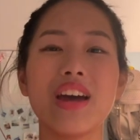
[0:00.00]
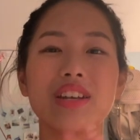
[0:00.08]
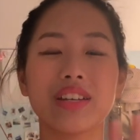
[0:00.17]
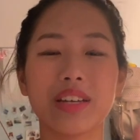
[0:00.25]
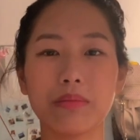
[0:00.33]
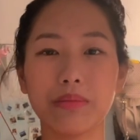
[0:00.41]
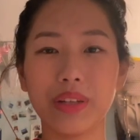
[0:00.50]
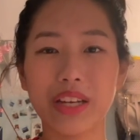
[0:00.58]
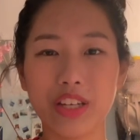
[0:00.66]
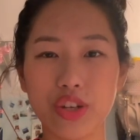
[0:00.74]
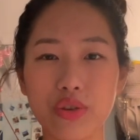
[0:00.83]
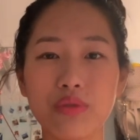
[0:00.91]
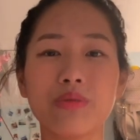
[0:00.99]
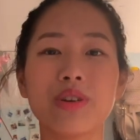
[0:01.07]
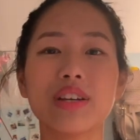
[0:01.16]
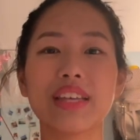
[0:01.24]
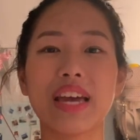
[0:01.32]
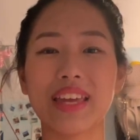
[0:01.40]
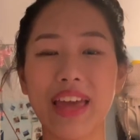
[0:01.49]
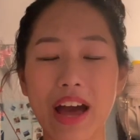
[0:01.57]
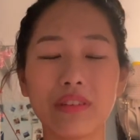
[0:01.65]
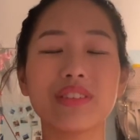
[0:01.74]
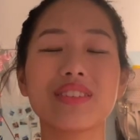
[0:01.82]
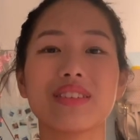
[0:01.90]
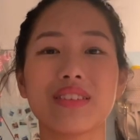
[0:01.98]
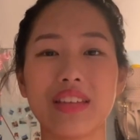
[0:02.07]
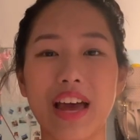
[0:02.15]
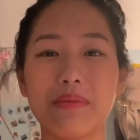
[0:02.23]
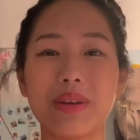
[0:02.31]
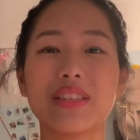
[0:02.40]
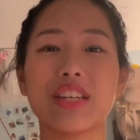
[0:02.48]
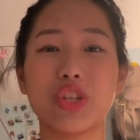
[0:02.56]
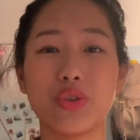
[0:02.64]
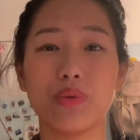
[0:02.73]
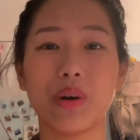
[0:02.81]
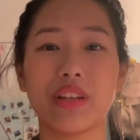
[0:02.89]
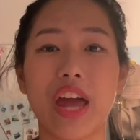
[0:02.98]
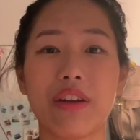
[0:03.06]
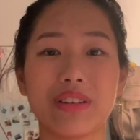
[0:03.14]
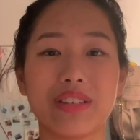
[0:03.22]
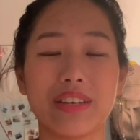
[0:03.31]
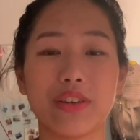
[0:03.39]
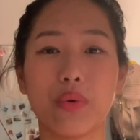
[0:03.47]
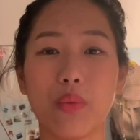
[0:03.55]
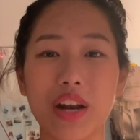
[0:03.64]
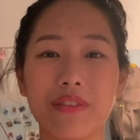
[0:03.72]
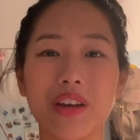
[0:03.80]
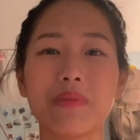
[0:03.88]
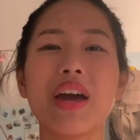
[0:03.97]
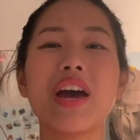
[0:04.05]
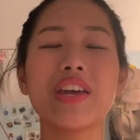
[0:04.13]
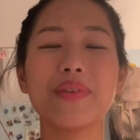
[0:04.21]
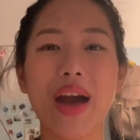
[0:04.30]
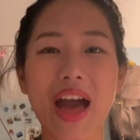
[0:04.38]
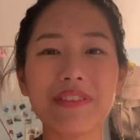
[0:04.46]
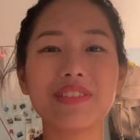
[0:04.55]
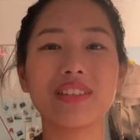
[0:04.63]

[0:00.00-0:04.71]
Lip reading: to complete numerous and countless assignments and do well in every single one of them. You have to